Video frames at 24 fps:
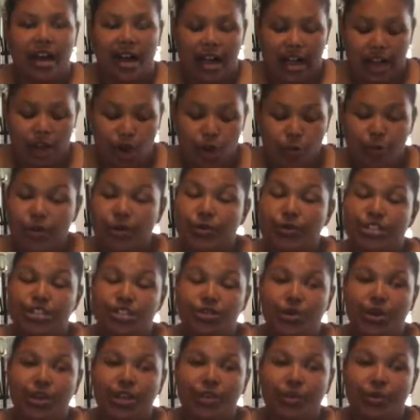I hope you
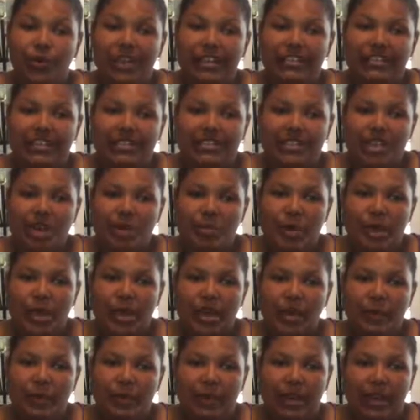enjoy the week that's coming
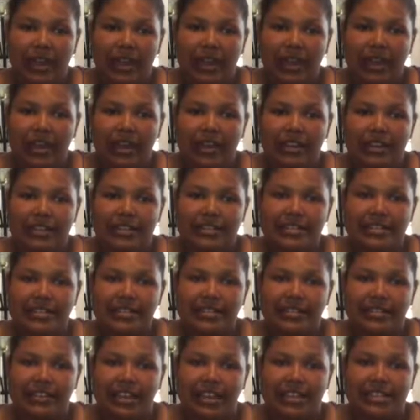up, and
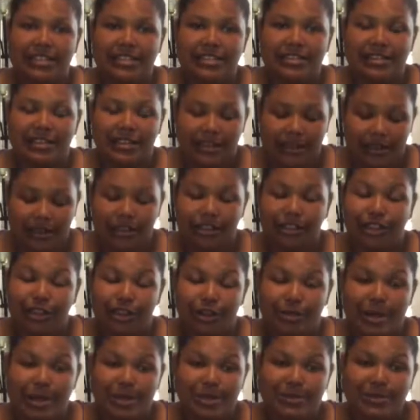let's
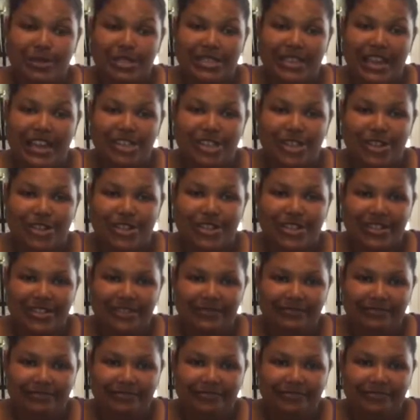learn about some disasters.